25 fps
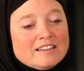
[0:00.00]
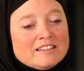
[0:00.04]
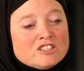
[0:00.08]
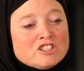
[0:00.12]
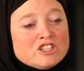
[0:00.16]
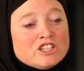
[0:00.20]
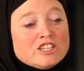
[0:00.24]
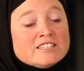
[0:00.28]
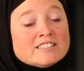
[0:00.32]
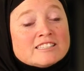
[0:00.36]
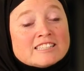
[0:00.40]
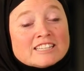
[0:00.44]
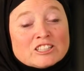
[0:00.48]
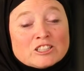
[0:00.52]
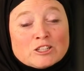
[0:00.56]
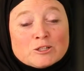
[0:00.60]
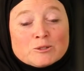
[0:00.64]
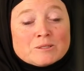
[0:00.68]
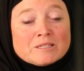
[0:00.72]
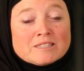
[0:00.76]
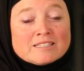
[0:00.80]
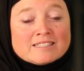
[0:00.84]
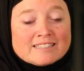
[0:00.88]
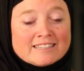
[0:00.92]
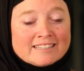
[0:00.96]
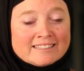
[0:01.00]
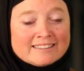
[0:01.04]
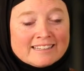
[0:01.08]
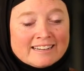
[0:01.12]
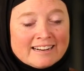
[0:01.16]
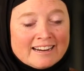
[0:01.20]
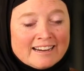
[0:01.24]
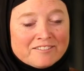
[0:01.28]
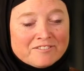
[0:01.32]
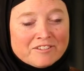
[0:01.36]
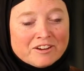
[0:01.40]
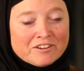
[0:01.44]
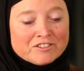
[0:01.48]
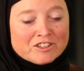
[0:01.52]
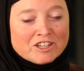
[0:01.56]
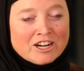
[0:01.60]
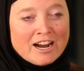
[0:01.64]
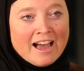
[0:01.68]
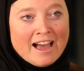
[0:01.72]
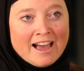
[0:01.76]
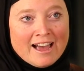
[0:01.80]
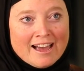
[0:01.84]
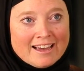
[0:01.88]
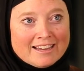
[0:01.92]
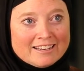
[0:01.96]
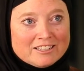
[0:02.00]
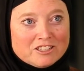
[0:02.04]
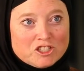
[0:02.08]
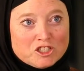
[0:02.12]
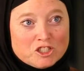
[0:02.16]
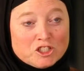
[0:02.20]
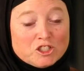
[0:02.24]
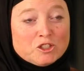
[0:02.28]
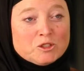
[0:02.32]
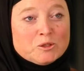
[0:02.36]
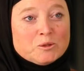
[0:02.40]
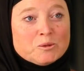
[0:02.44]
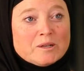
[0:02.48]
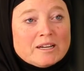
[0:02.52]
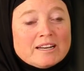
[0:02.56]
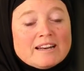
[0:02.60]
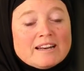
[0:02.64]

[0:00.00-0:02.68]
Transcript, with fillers: she's the closest thing that I've ever had to